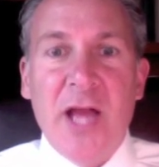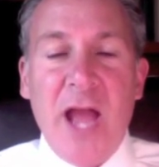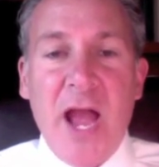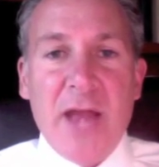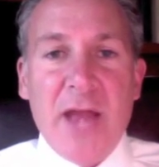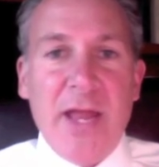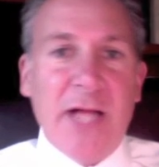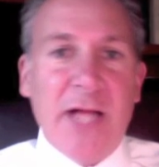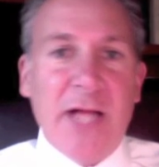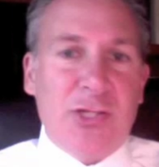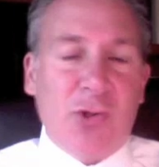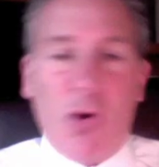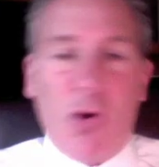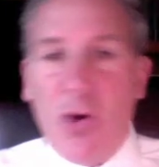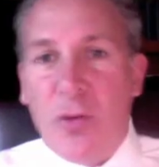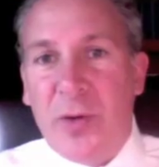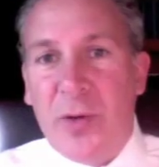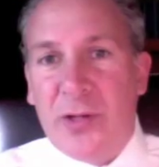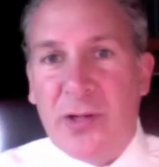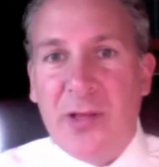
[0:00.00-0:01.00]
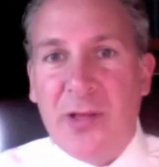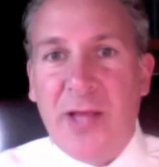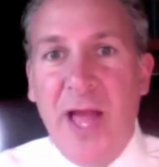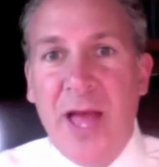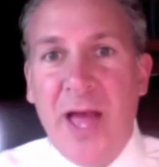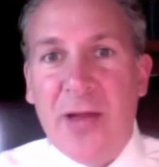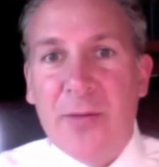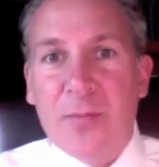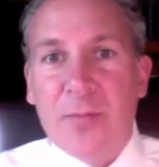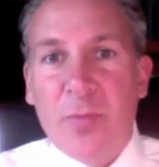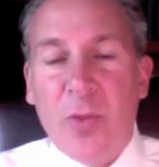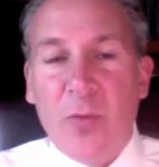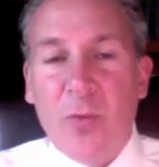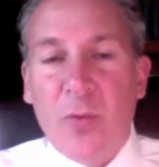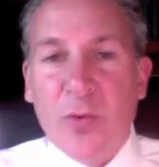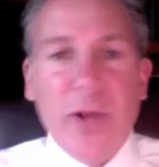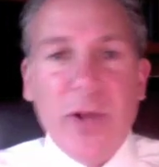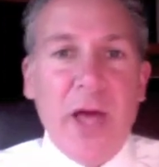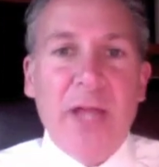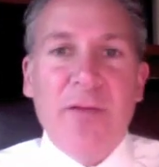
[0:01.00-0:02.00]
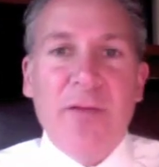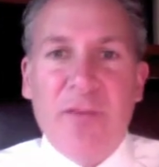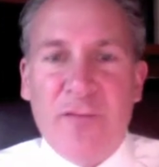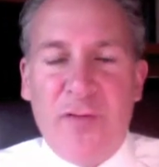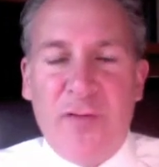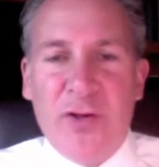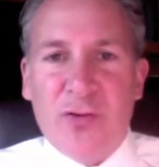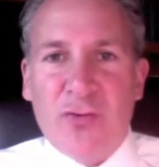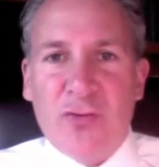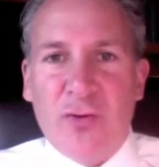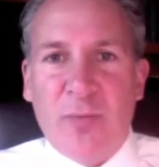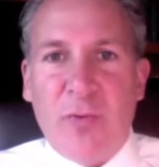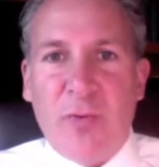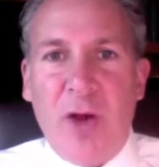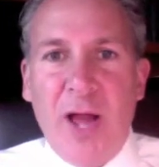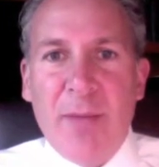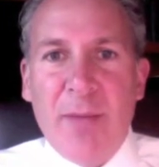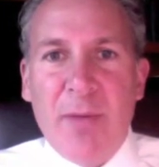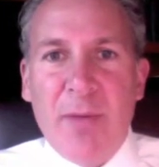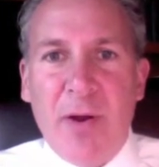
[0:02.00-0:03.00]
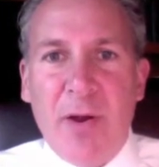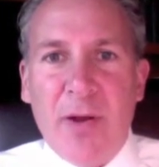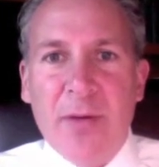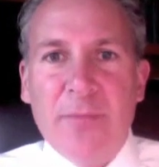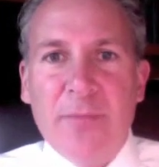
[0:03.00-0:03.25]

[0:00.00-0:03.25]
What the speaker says: and that's all the way to the end. We're not even finished with the primary.